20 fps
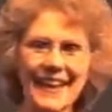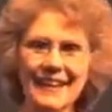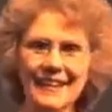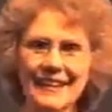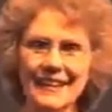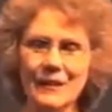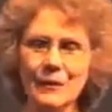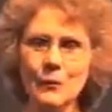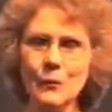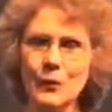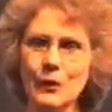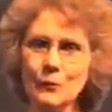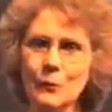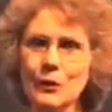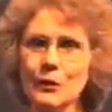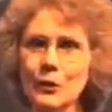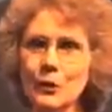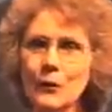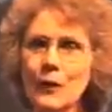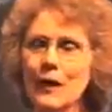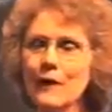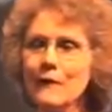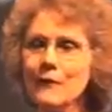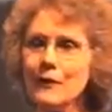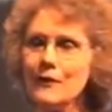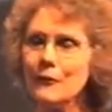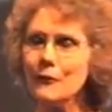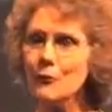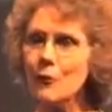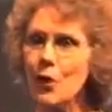and when we don't have
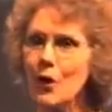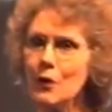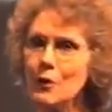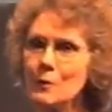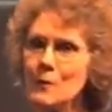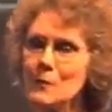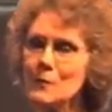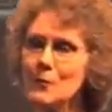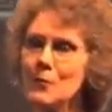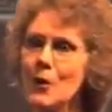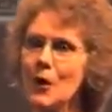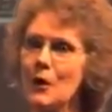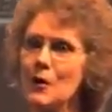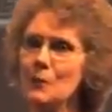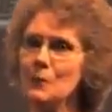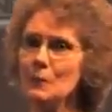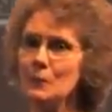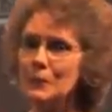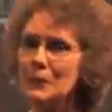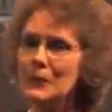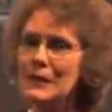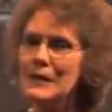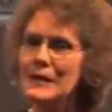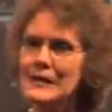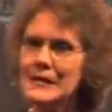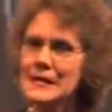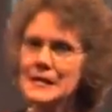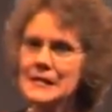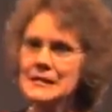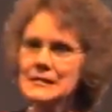enough water, remember our
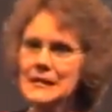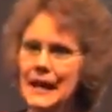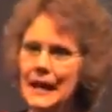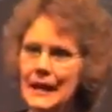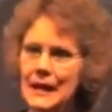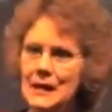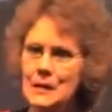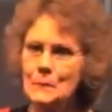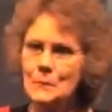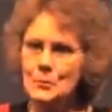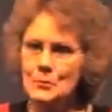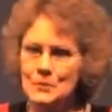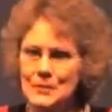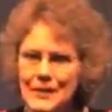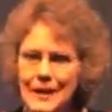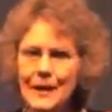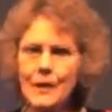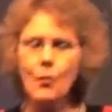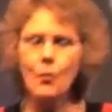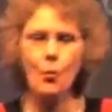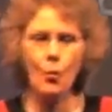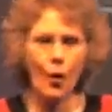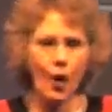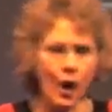blood needs 80%